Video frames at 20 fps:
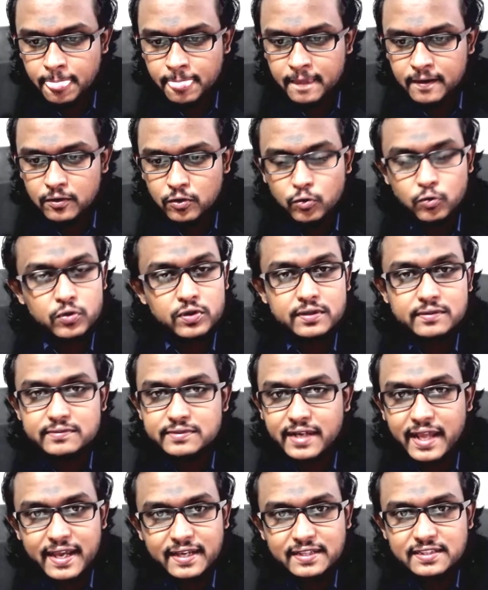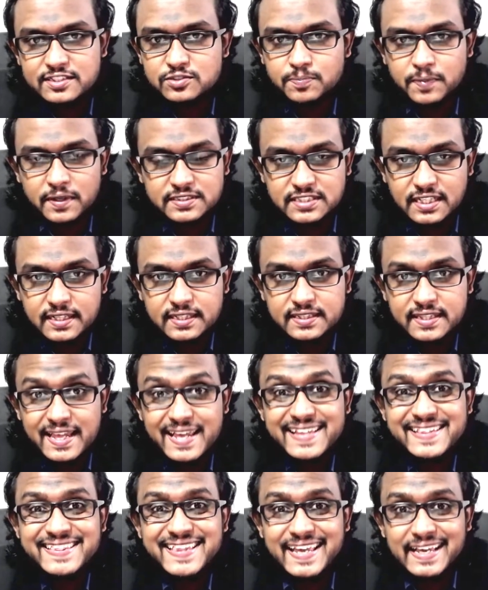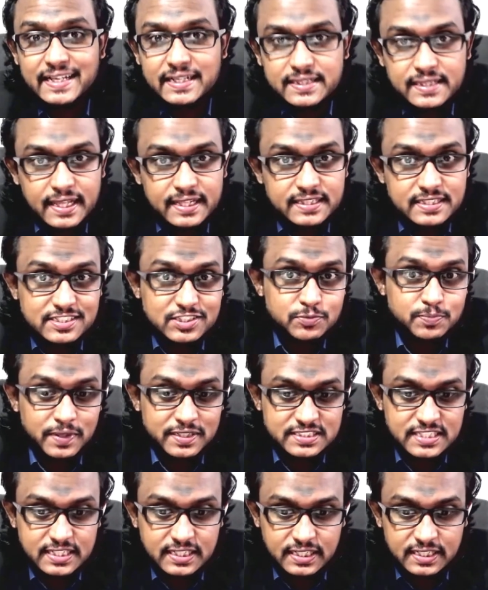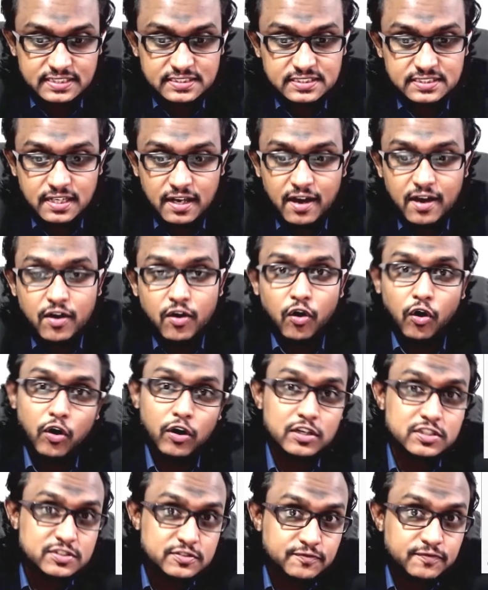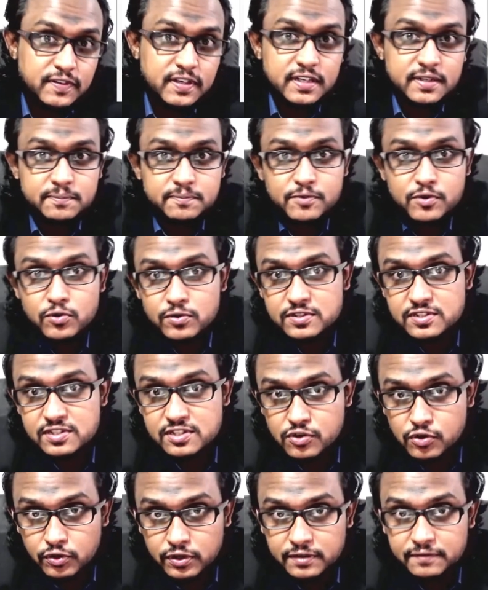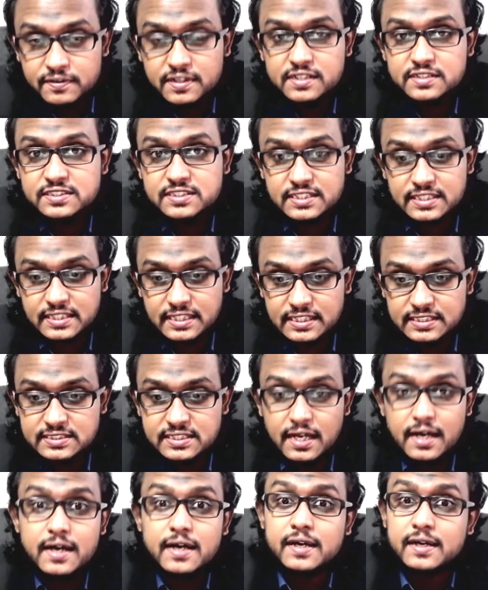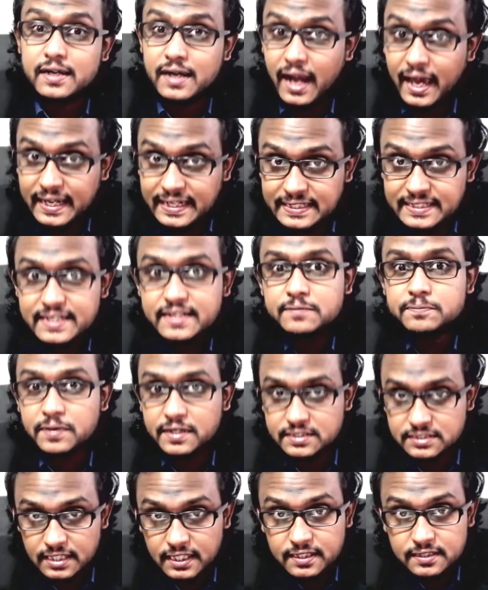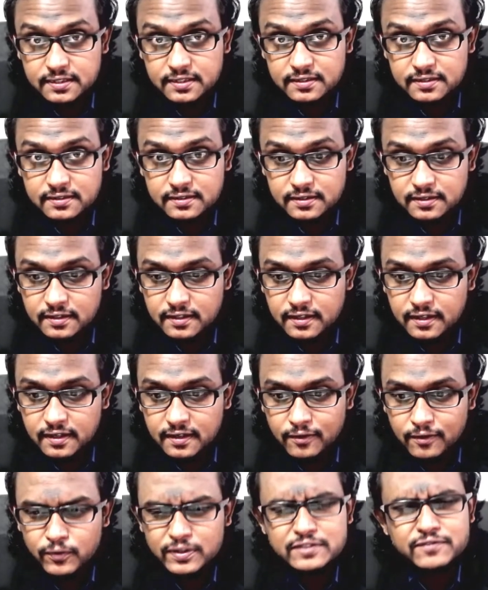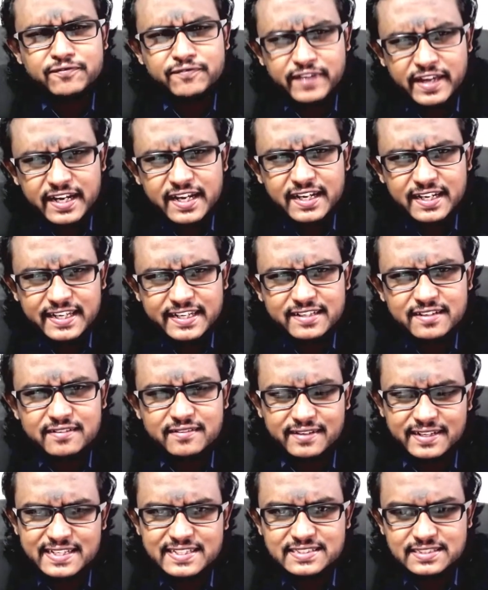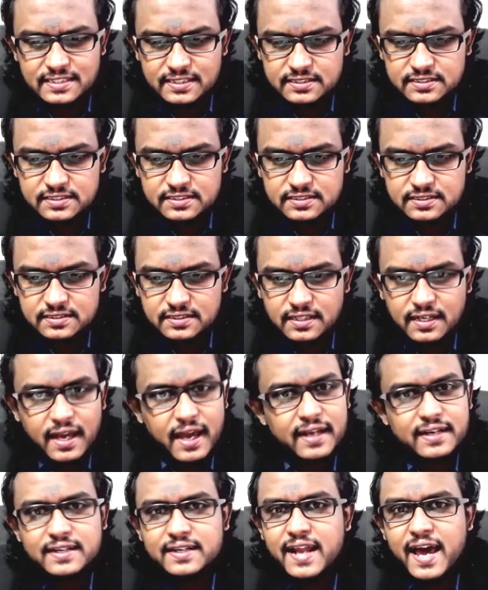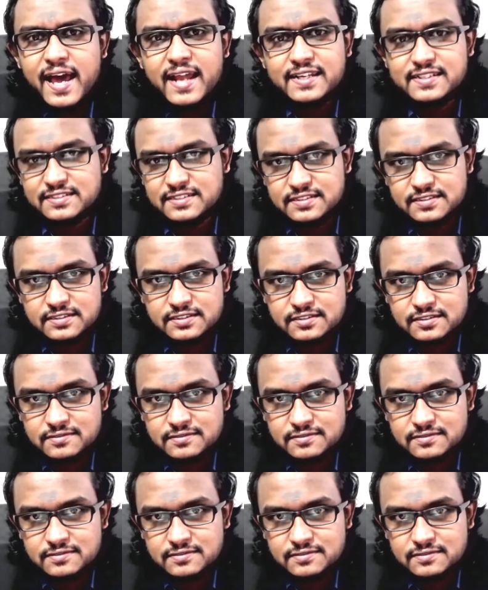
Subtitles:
who take this project, they think that this project is Oxford Brookes University's writing project with very little research and analysis.